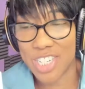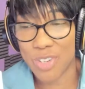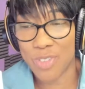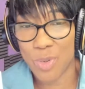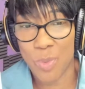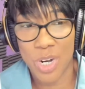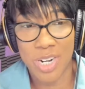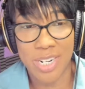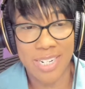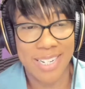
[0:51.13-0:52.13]
of the
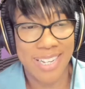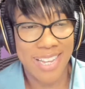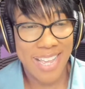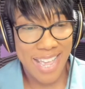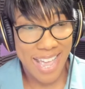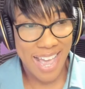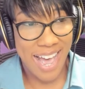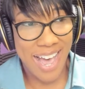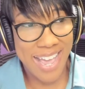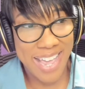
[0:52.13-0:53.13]
world.
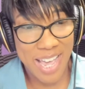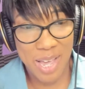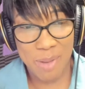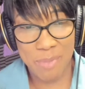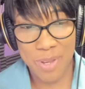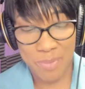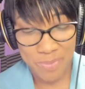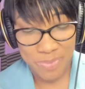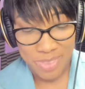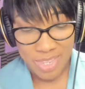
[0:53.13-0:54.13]
I am
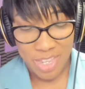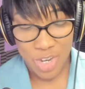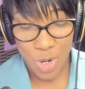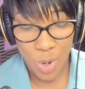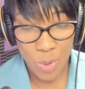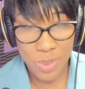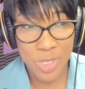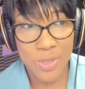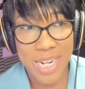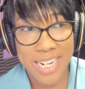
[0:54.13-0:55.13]
your
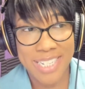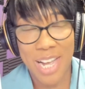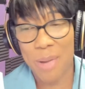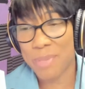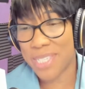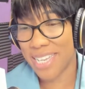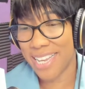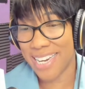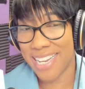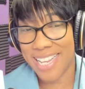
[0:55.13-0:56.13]
host, Odeth
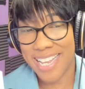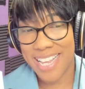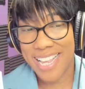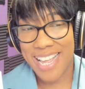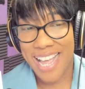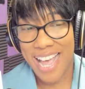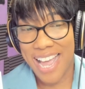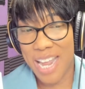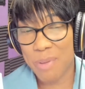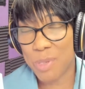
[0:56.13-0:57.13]
Thompson,
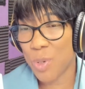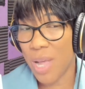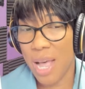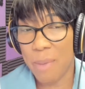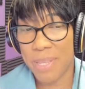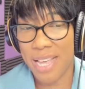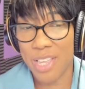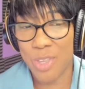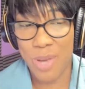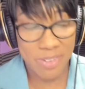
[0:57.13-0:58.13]
and I'm so happy
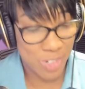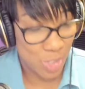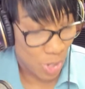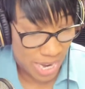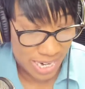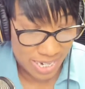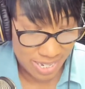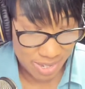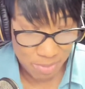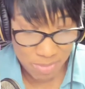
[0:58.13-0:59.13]
that you have joined
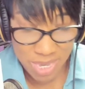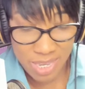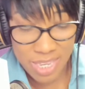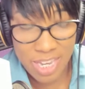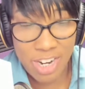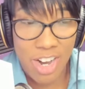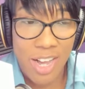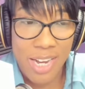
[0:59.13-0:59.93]
me here on